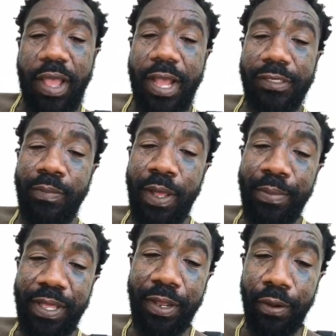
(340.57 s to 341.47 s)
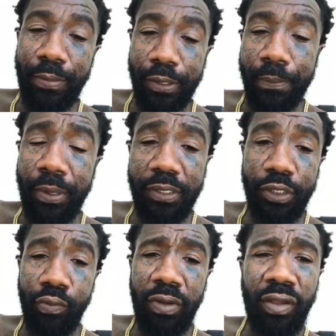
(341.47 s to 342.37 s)
Ass may be air, but the
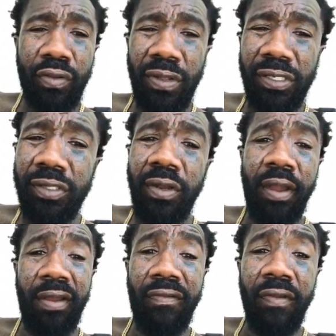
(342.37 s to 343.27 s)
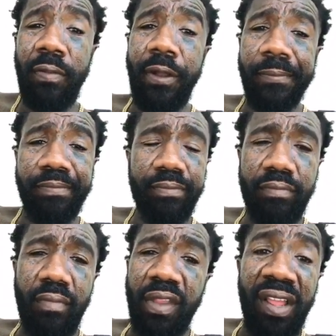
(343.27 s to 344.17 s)
pussy real. Queen Street, you feel me?
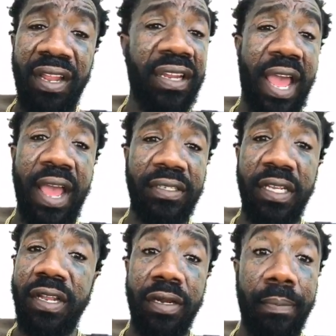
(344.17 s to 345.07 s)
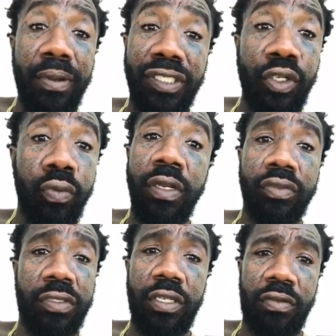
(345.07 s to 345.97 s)
If the ass air, the pussy
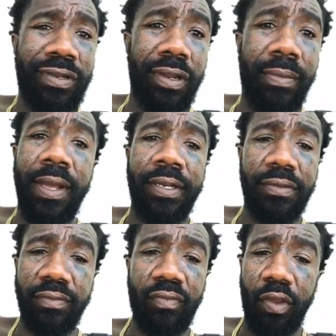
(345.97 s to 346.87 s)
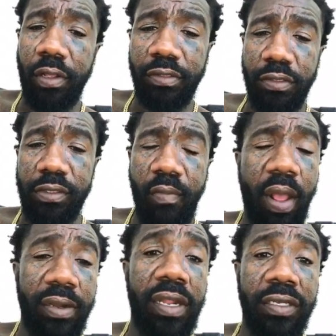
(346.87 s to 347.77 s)
real still. It don't matter. Queen Street.
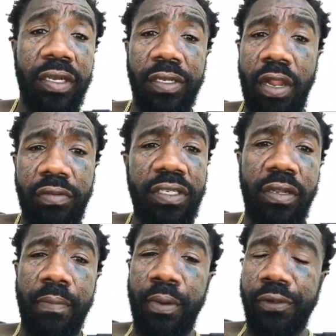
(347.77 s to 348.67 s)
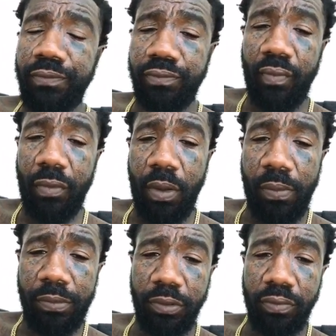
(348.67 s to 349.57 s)
It look good, though. It look boo.
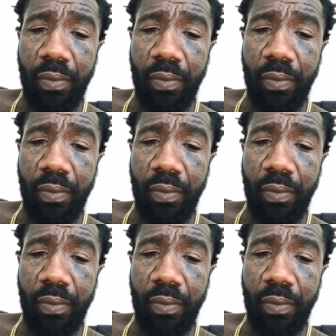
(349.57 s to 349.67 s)
Mm-hmm.